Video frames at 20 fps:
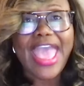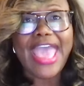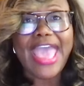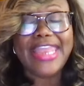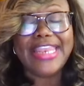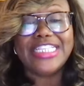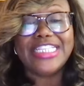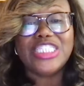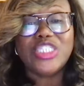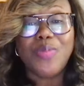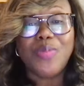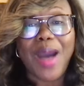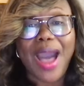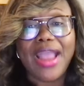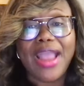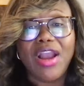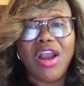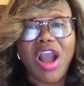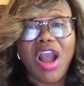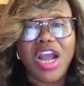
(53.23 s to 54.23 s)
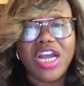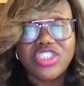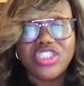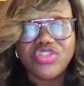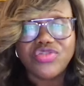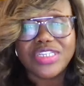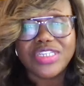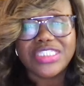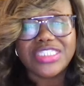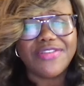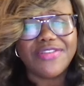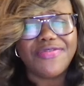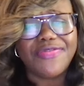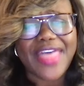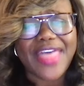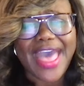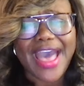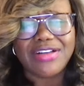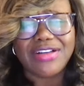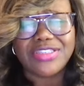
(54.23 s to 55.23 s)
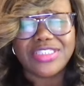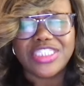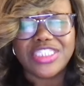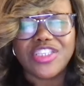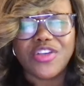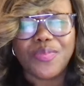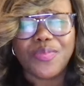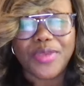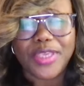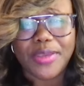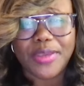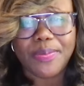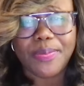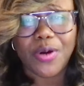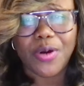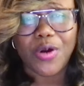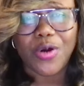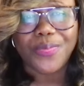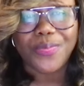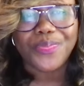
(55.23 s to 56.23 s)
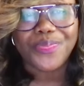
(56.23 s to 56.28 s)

and inspire hundreds of thousands of people.